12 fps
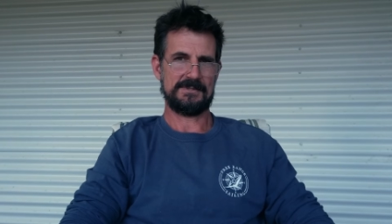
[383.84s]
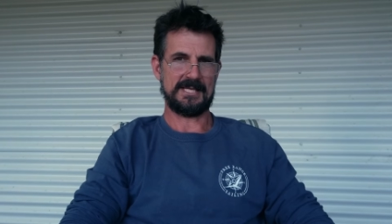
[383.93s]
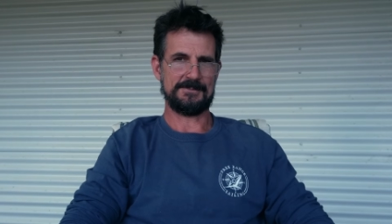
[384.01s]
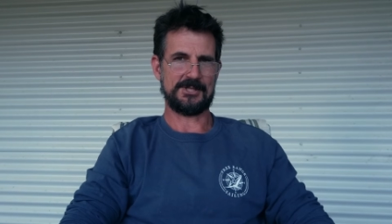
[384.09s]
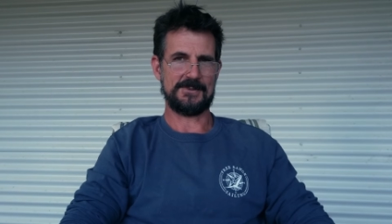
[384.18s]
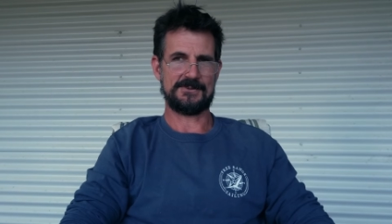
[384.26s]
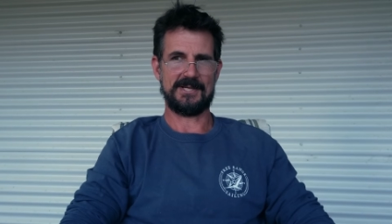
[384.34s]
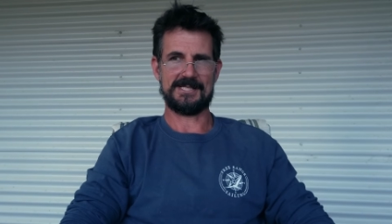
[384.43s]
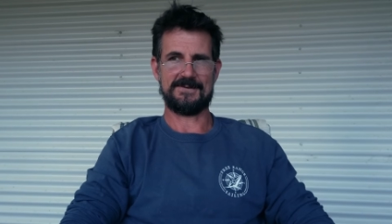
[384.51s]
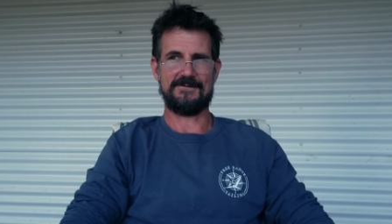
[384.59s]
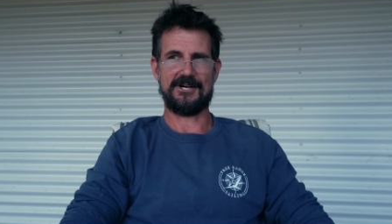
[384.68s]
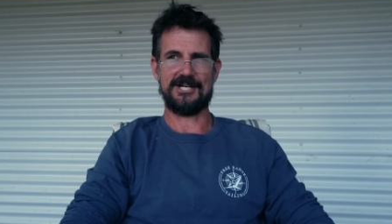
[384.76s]
sometimes we
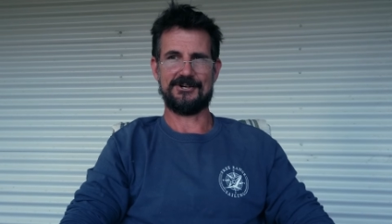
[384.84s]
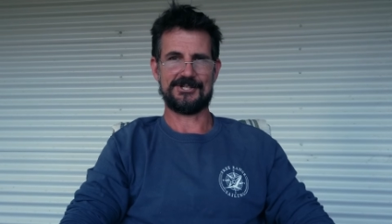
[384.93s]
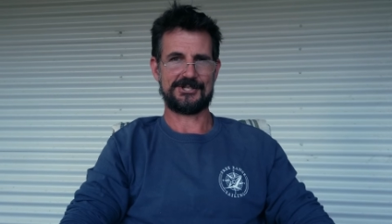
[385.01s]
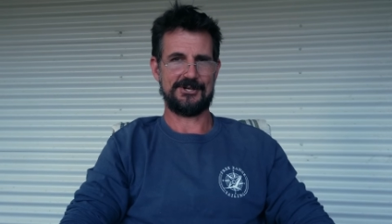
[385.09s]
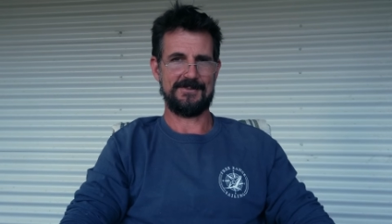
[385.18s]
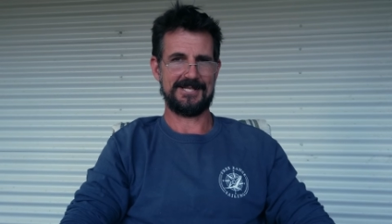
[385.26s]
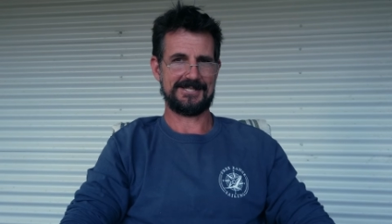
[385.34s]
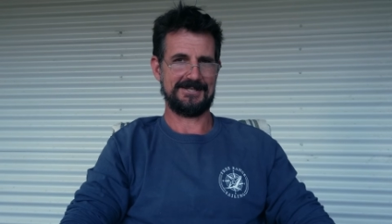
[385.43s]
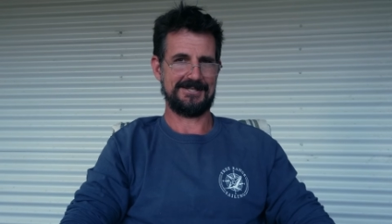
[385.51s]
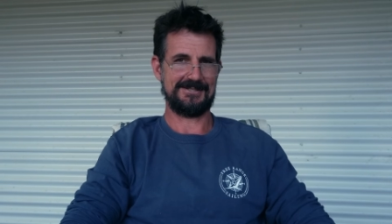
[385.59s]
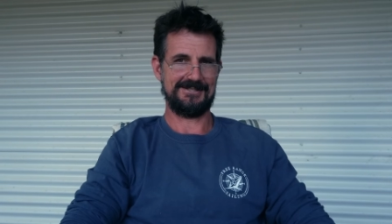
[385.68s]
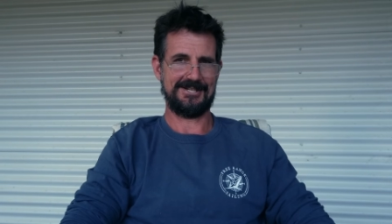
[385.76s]
get some very nice comments
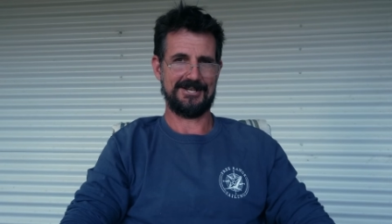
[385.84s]
that